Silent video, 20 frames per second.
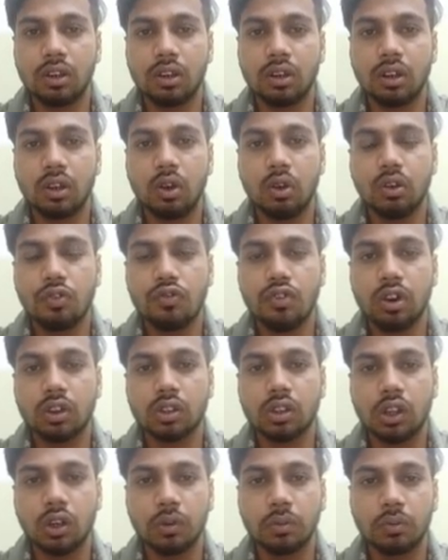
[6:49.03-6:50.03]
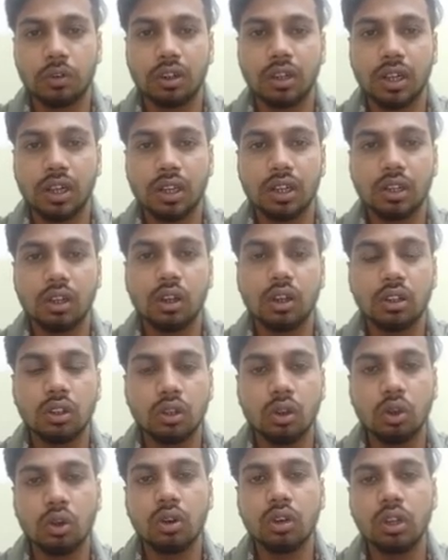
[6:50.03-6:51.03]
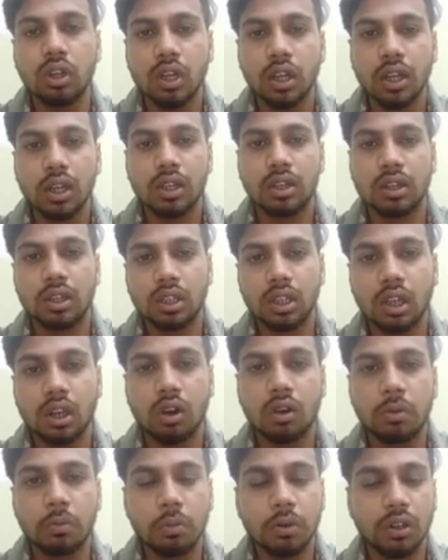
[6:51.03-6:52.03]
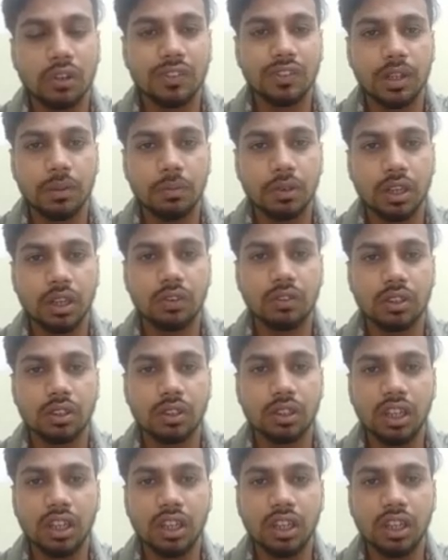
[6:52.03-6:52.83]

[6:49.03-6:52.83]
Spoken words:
look for the output, then nothing output will be given.